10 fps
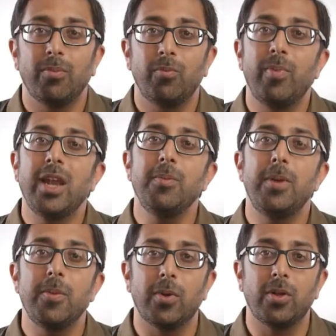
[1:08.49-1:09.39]
many
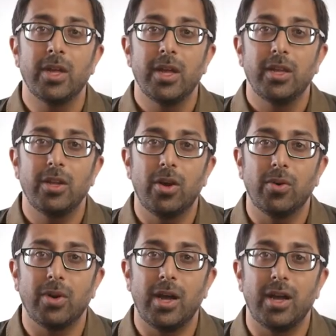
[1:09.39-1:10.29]
people, you
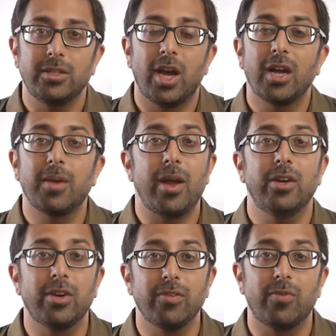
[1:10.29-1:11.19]
know, uh, talk about
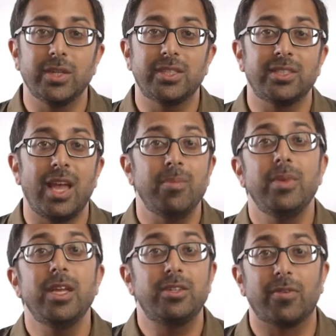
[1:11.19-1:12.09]
hearing voices and
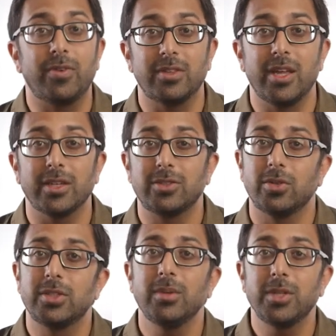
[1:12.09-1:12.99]
mean different things. So
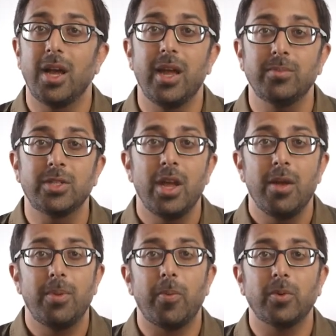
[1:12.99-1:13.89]
sometimes
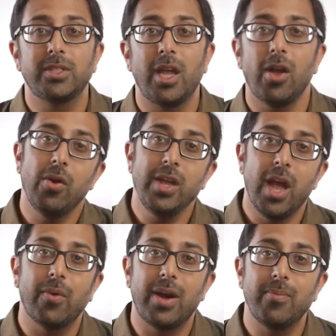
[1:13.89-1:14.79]
people will say, oh
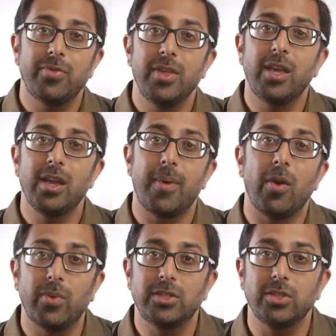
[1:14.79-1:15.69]
yeah, when I'm thinking
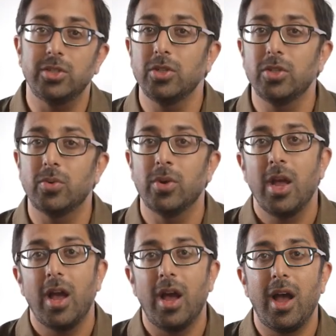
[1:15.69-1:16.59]
about what to do,
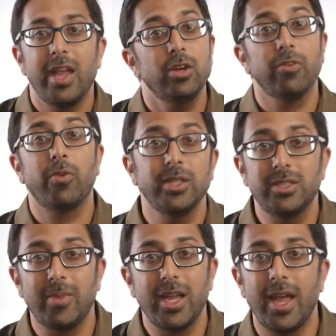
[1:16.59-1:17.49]
uh, I hear a voice
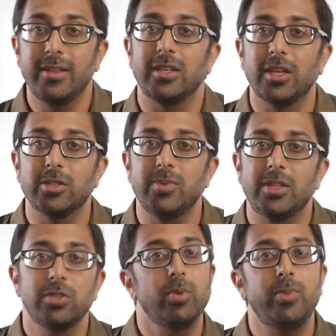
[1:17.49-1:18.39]
in my head that tells me
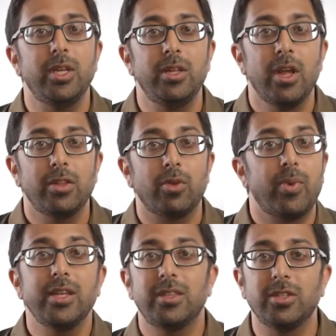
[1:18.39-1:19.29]
this would be the
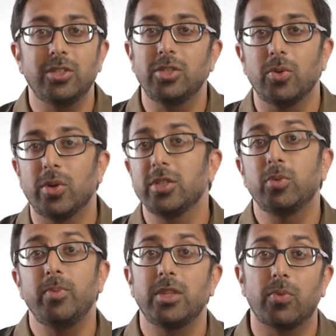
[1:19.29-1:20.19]
right thing to do, or this
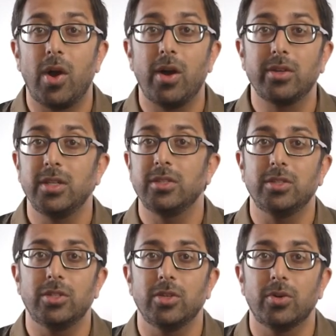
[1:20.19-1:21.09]
would be the wrong thing
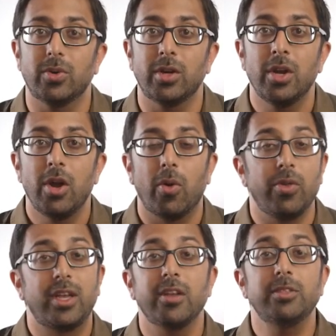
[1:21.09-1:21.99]
to do, or, or
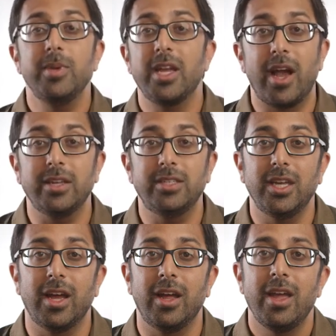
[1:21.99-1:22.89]
that gives me an
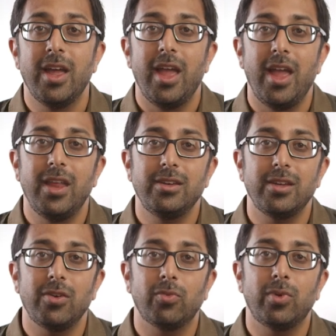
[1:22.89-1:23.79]
idea. And
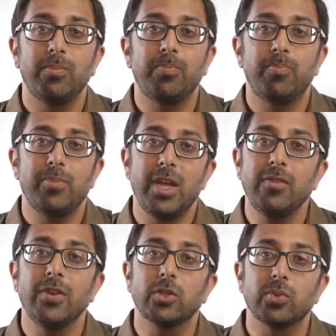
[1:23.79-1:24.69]
when
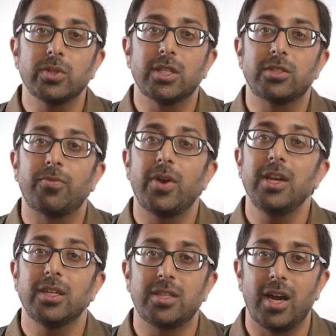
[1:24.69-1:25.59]
Individuals with
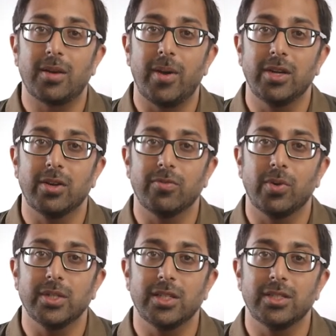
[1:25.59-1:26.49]
schizophrenia talk about hearing
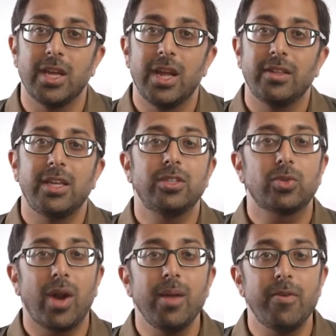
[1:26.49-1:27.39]
voices, they
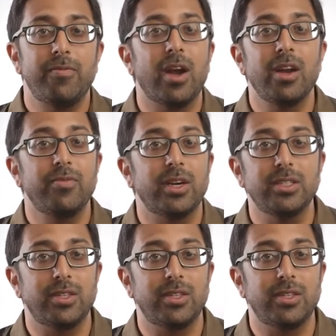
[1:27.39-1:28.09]
describe it very, very